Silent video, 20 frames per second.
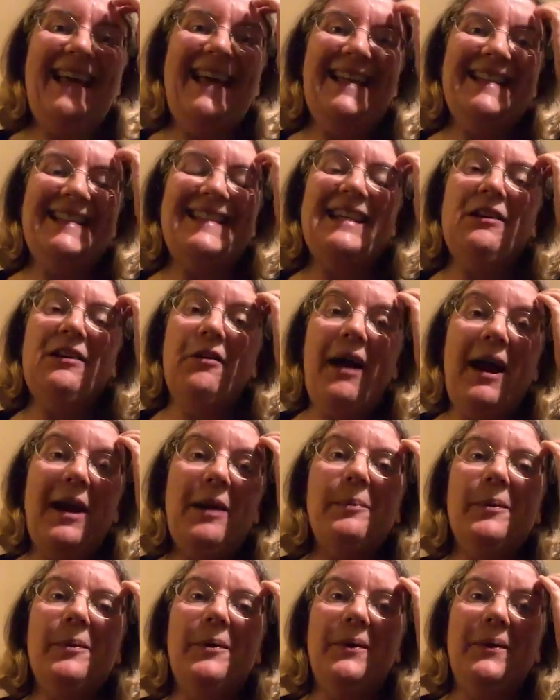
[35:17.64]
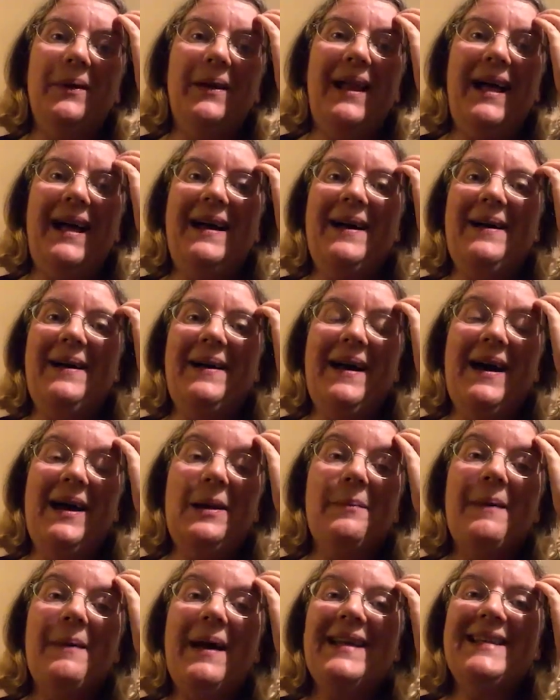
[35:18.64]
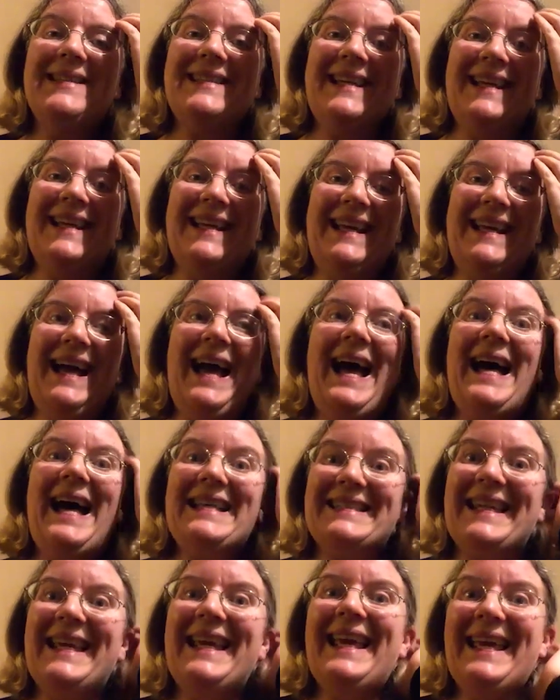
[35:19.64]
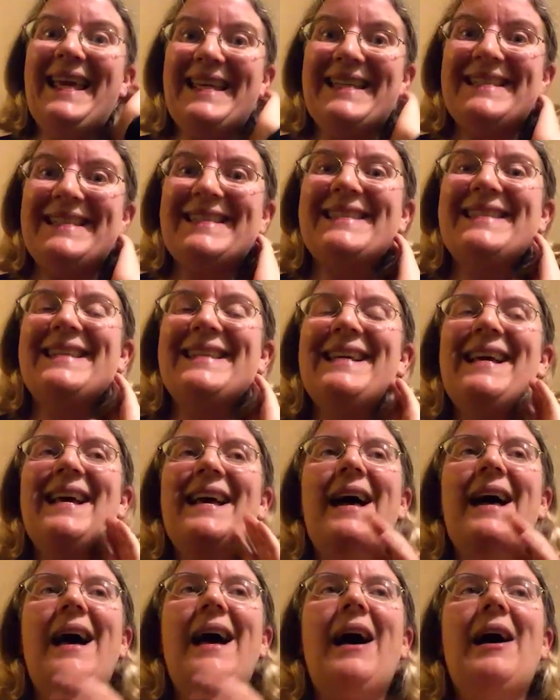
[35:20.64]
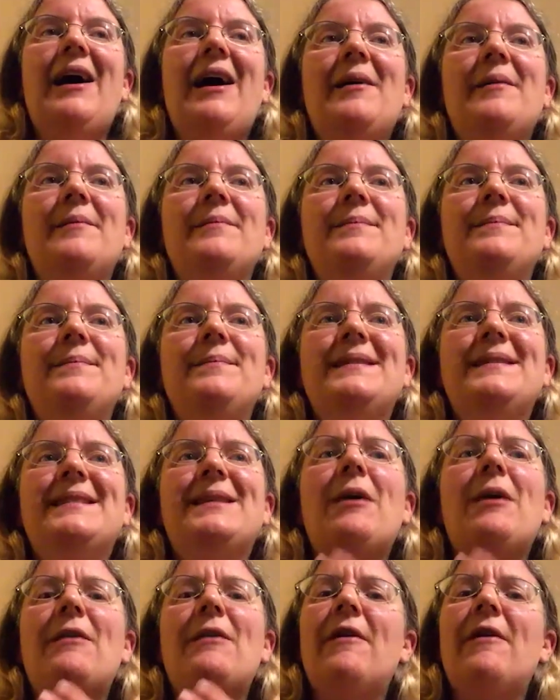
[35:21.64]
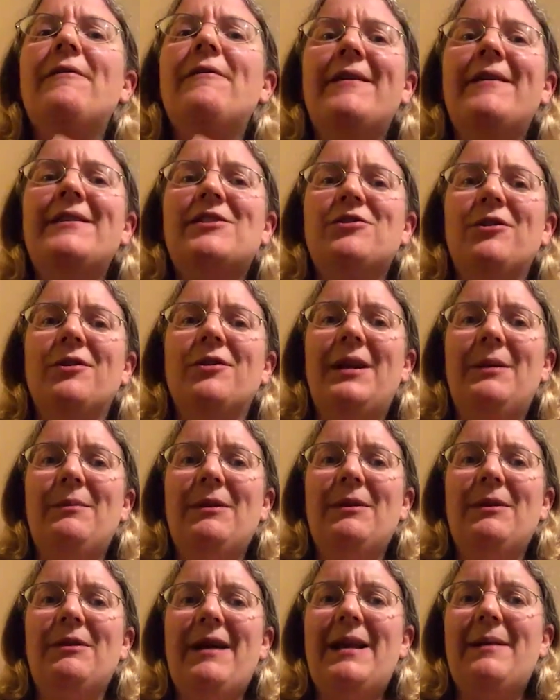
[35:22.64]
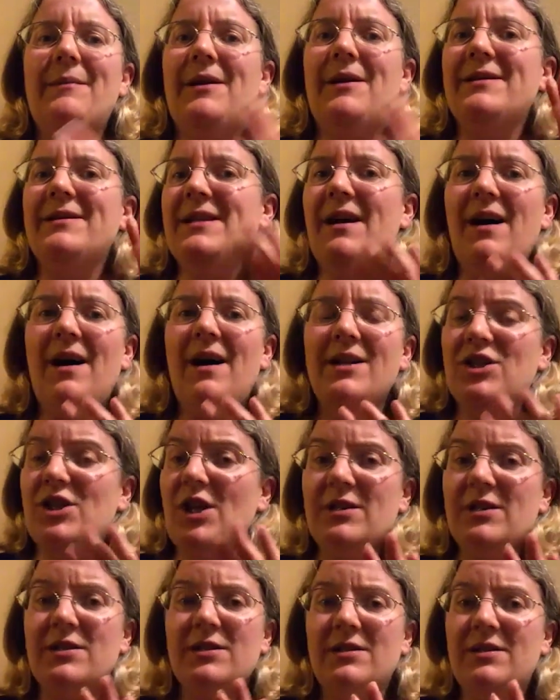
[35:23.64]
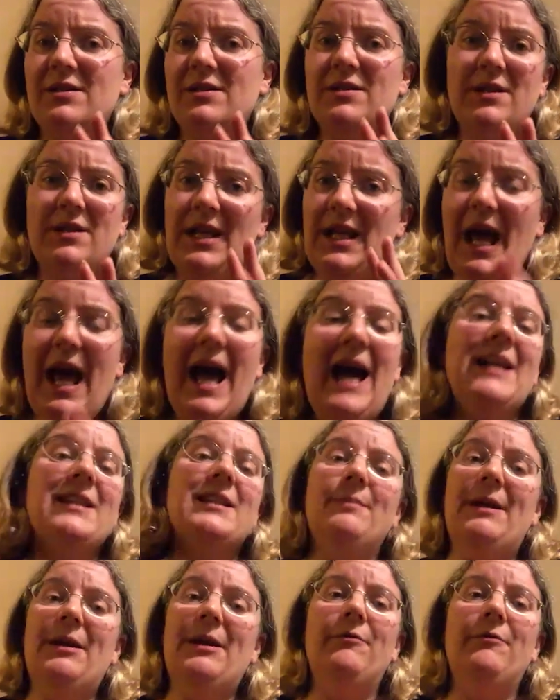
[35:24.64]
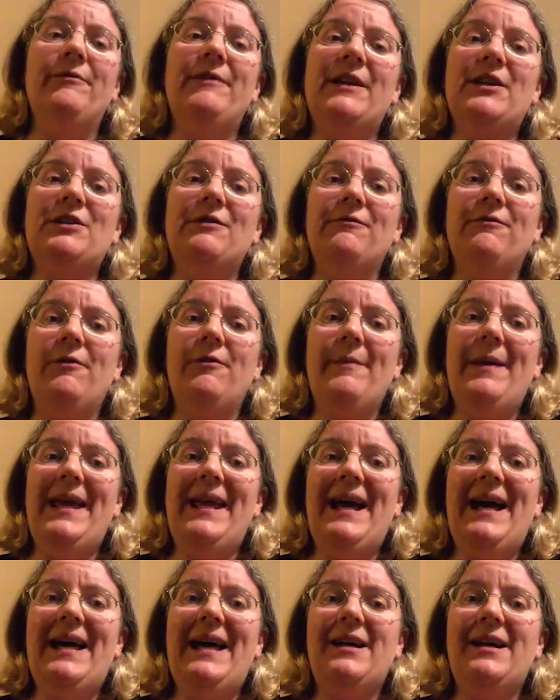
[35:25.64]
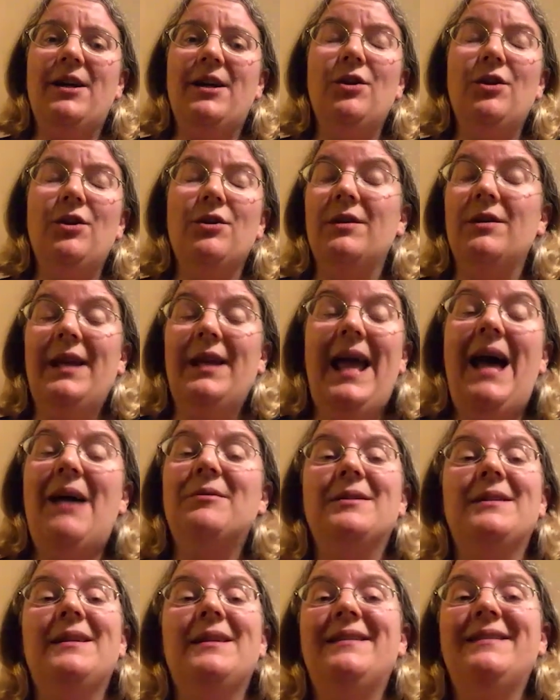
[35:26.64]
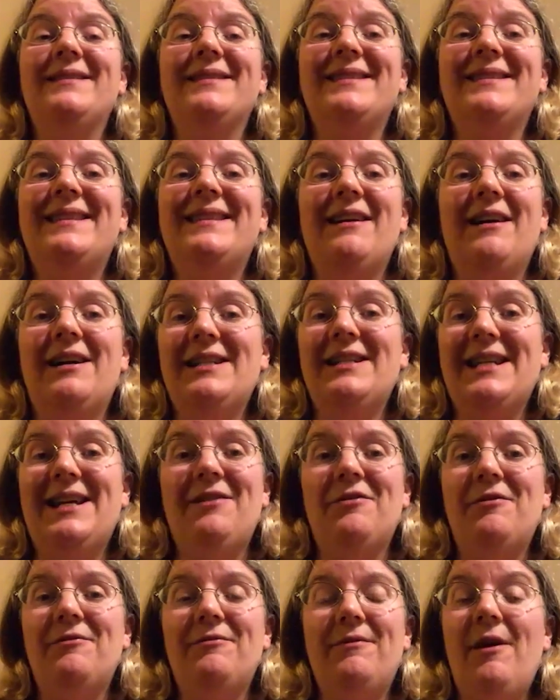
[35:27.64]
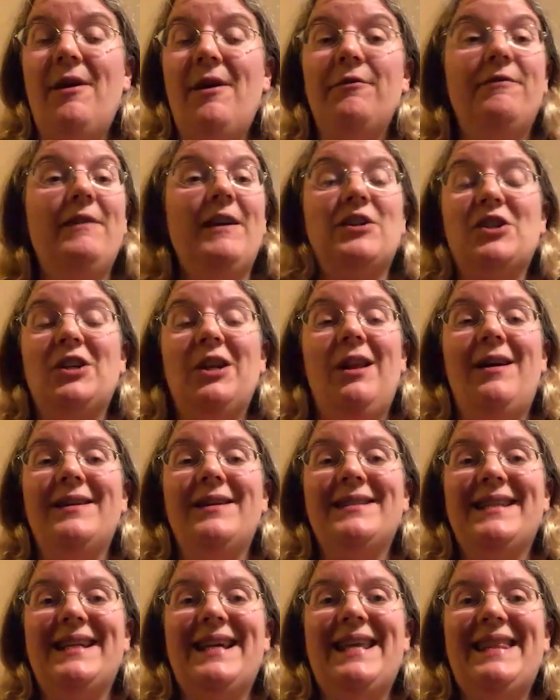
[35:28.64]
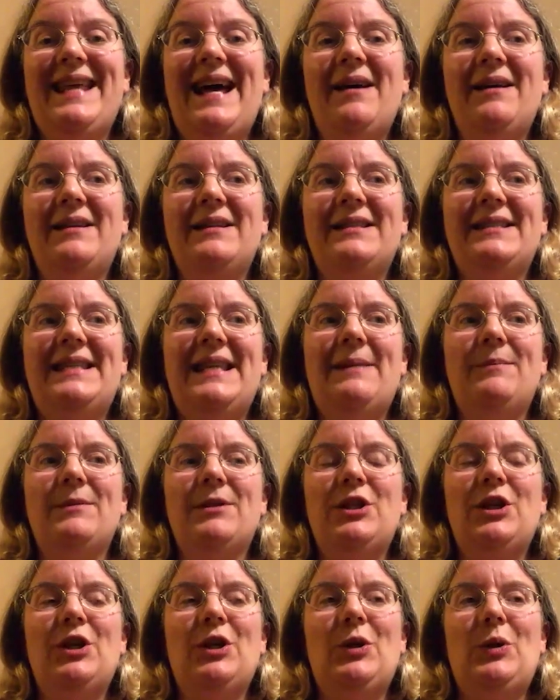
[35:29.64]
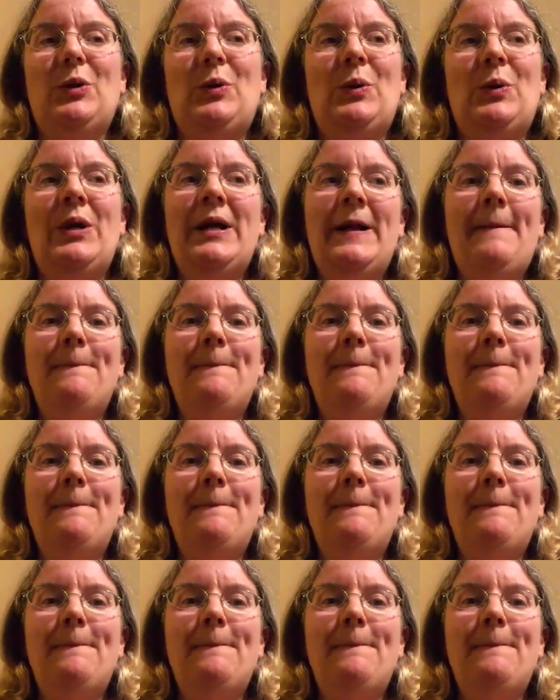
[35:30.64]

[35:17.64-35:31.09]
It's incredible and amazing as it is. So I felt very strongly with the Radium Girls that it had to be non-fiction for me, and I couldn't countenance the idea of fictionalizing it. That seemed to